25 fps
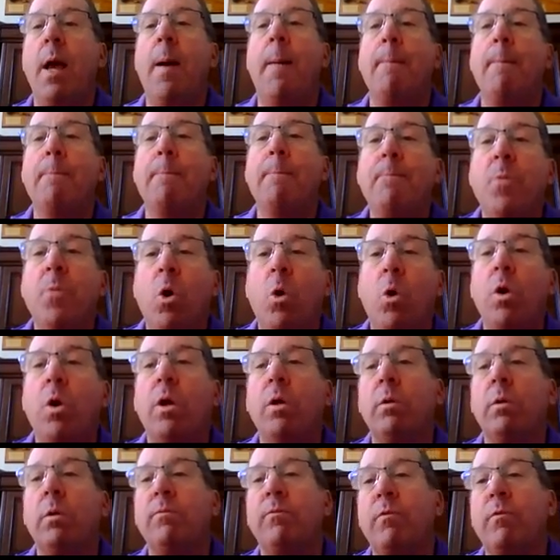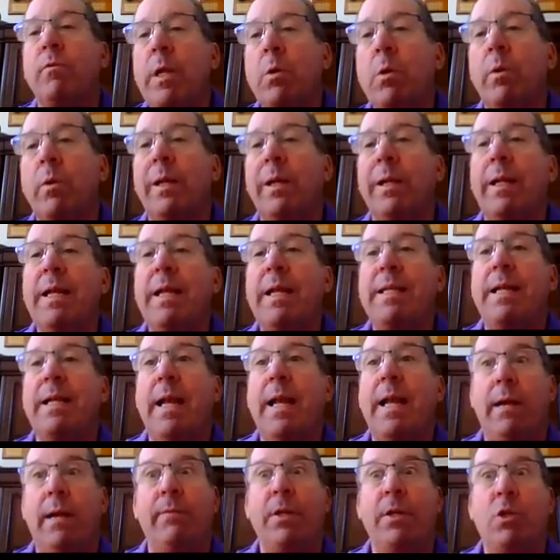more frequently than
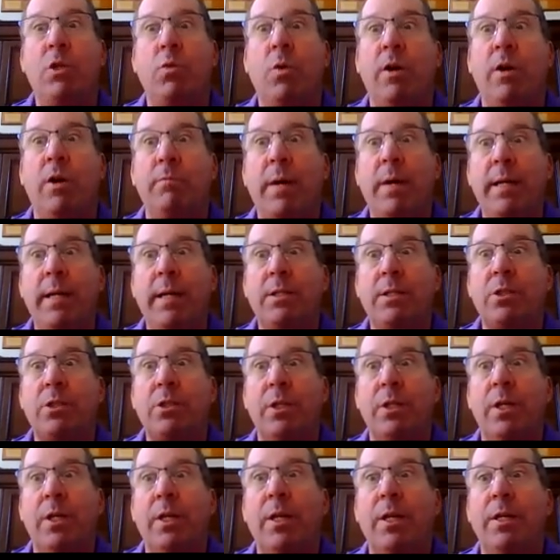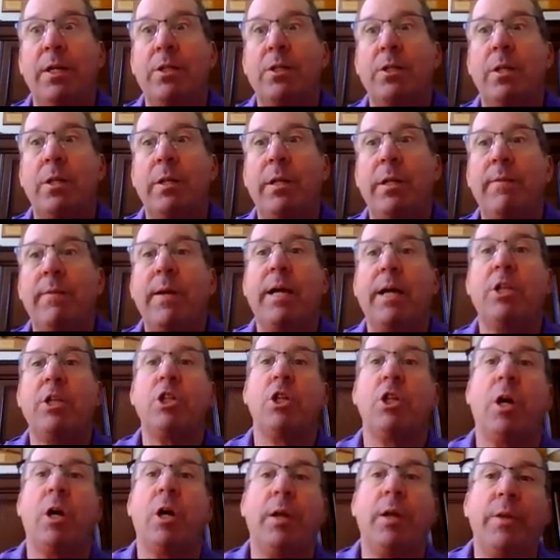every 12 months. So they got
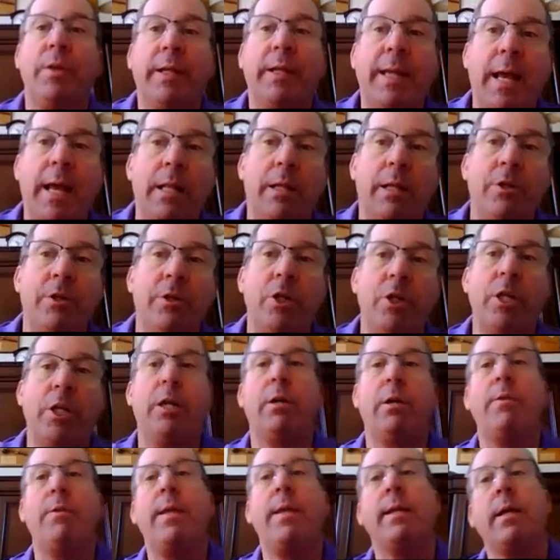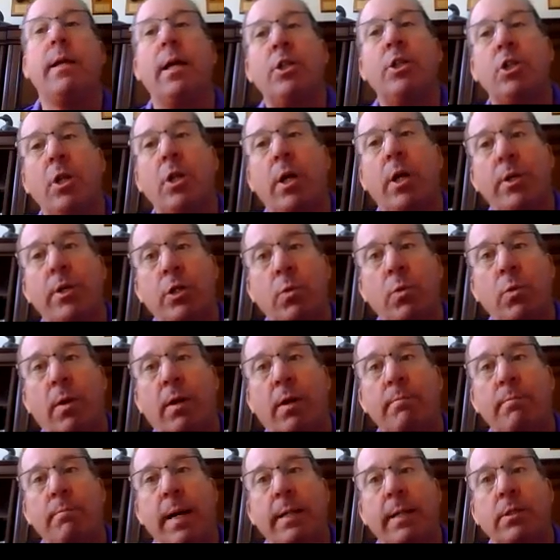you on the calendar year and they got you on the
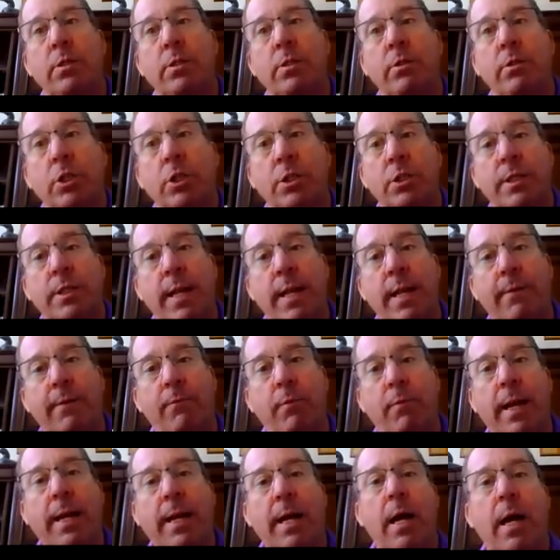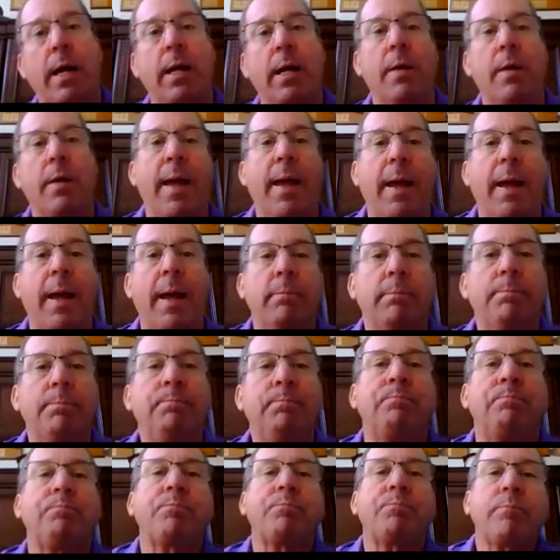12 months. So just an FYI on that.
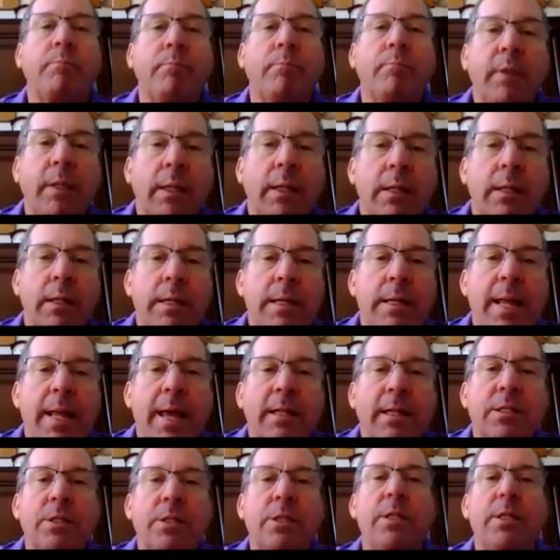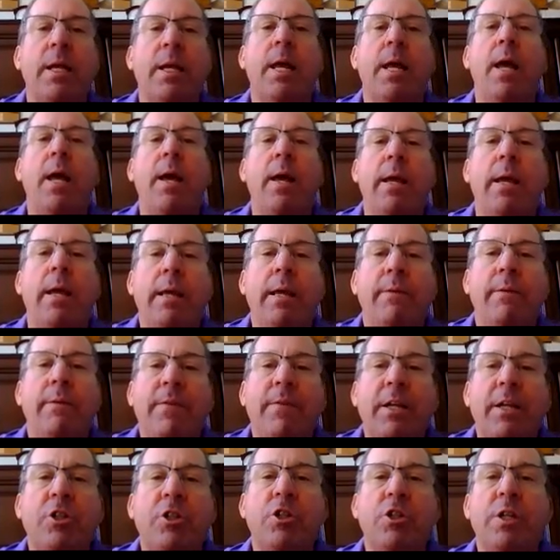Next,
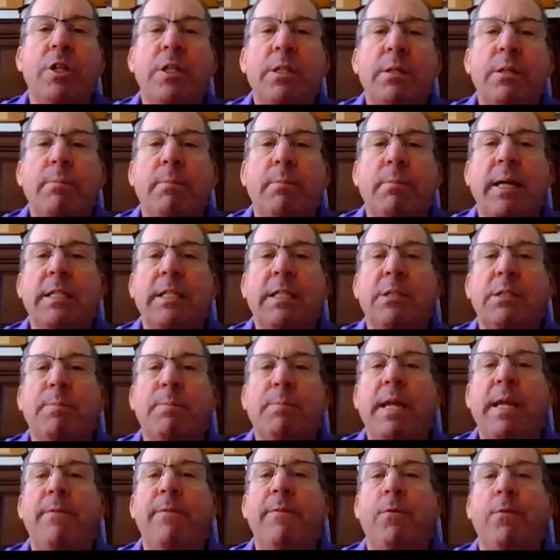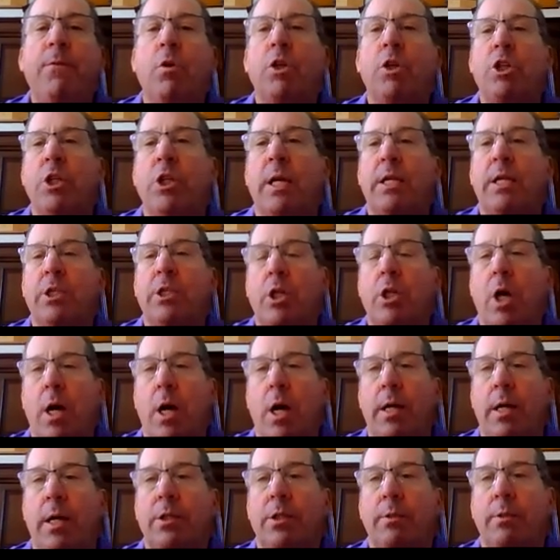evictions must be for just
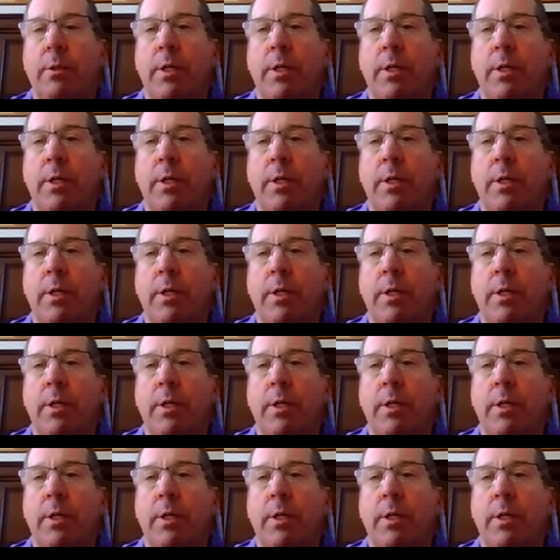cause.